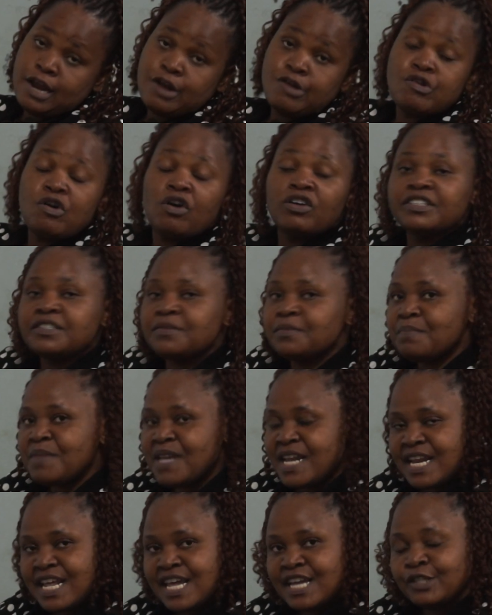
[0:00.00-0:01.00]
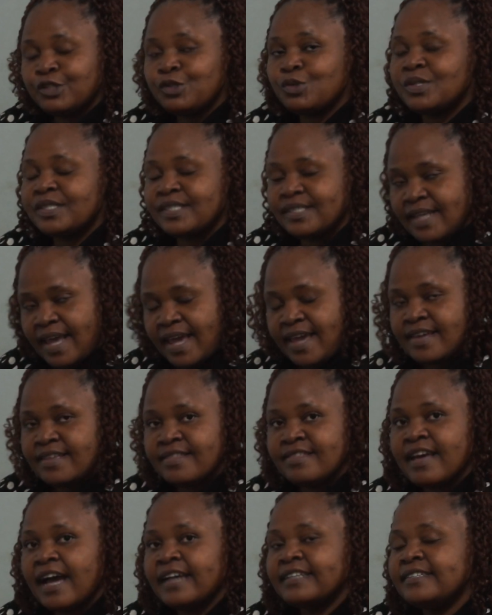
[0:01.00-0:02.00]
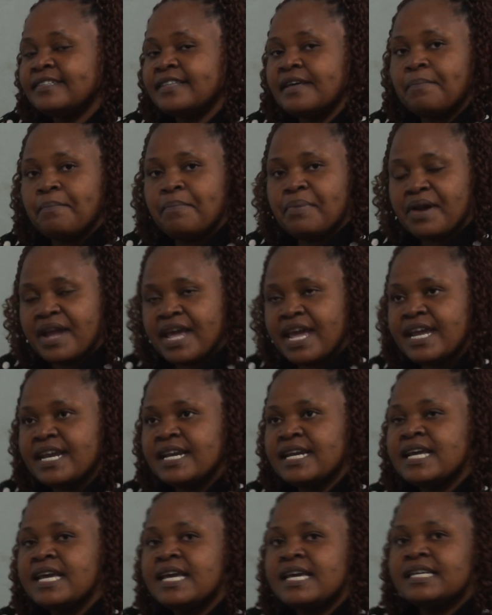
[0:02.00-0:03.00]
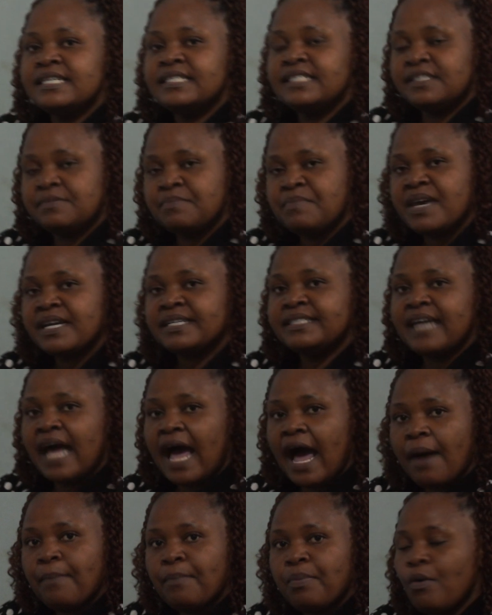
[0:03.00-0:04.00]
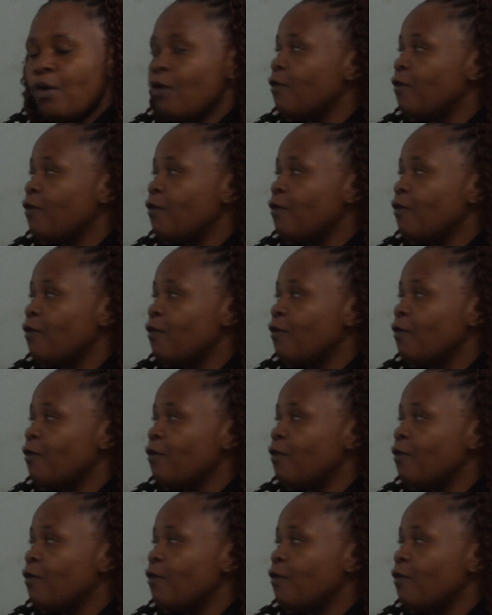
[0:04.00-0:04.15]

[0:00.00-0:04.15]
Not meaning to say that the brain is made up